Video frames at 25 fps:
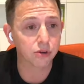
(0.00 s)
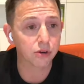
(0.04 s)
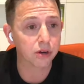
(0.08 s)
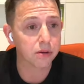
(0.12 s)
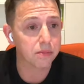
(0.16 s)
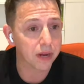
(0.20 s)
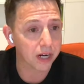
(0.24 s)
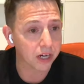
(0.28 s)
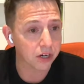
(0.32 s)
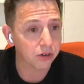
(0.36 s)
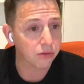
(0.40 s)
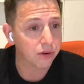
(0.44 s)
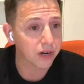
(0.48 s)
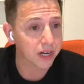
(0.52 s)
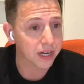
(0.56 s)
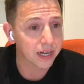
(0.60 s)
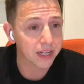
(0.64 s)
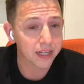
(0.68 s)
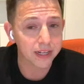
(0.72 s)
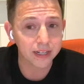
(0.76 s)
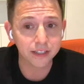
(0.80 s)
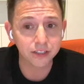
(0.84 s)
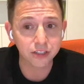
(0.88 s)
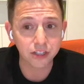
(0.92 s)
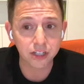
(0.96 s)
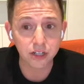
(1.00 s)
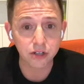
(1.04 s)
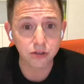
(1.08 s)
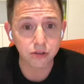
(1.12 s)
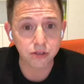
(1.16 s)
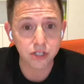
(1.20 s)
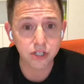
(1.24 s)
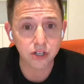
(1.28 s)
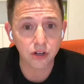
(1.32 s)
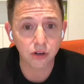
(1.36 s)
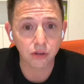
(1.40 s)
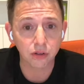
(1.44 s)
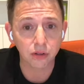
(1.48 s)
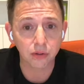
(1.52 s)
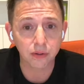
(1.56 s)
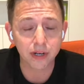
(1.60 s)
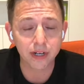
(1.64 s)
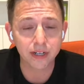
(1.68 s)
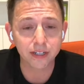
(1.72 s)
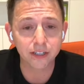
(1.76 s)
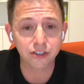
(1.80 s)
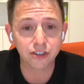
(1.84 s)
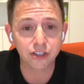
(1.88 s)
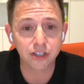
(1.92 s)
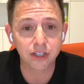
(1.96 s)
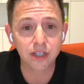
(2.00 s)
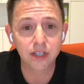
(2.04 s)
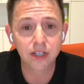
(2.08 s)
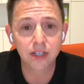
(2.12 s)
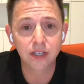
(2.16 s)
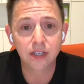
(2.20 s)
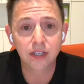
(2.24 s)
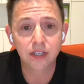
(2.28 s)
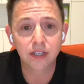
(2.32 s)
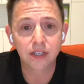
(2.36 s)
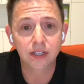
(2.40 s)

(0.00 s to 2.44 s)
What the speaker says: talking about green energy or solar energy,